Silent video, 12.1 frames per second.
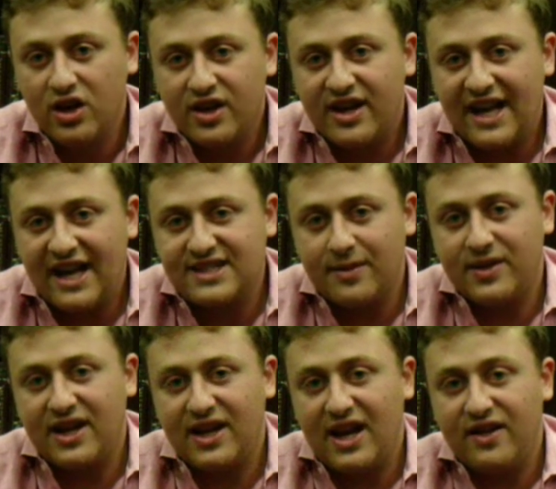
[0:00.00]
got
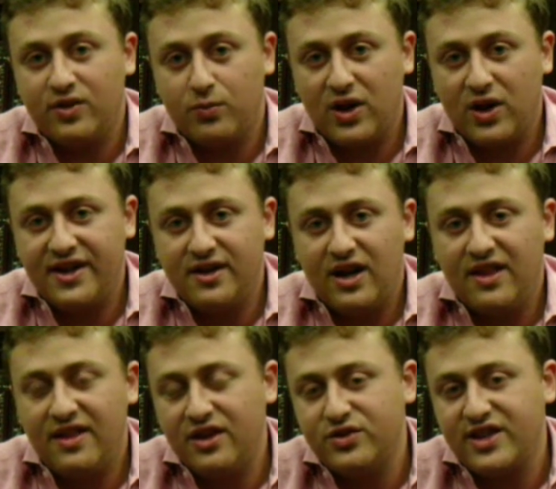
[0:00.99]
something out of your prayer, and
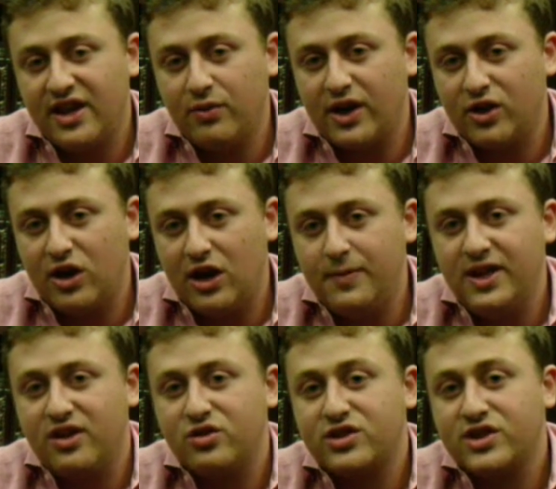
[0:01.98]
then you say regular arbit, and
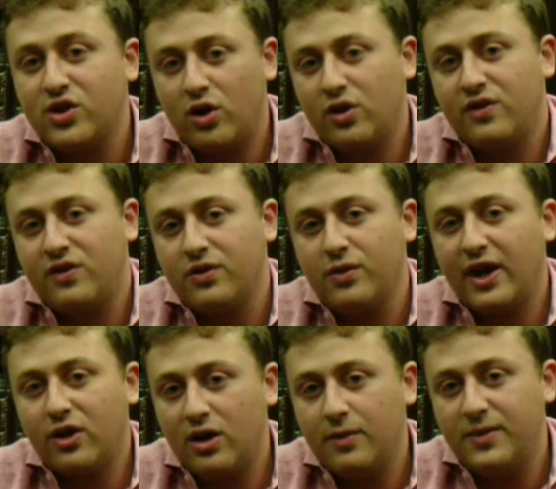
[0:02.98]
you start off the
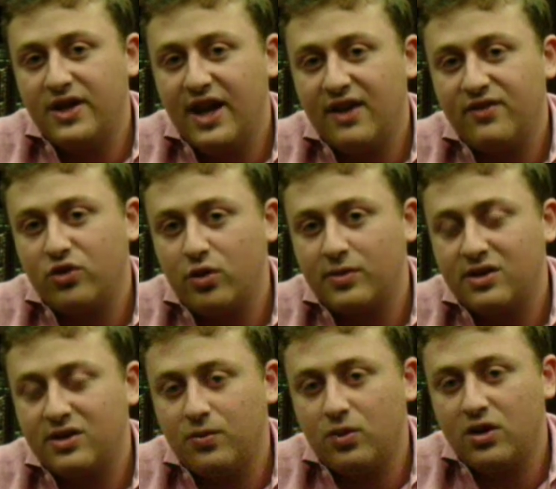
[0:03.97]
regular arbit after Yom
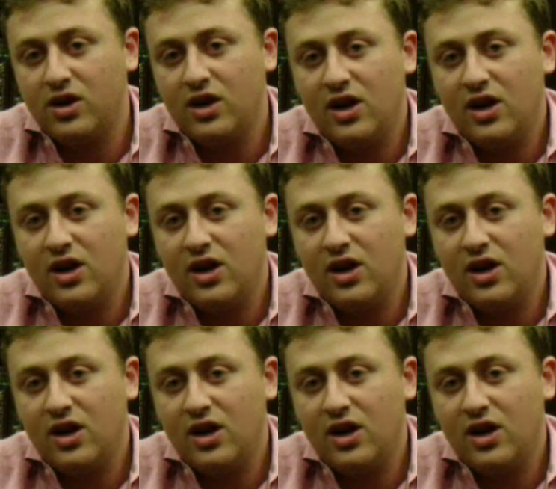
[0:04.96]
Kippur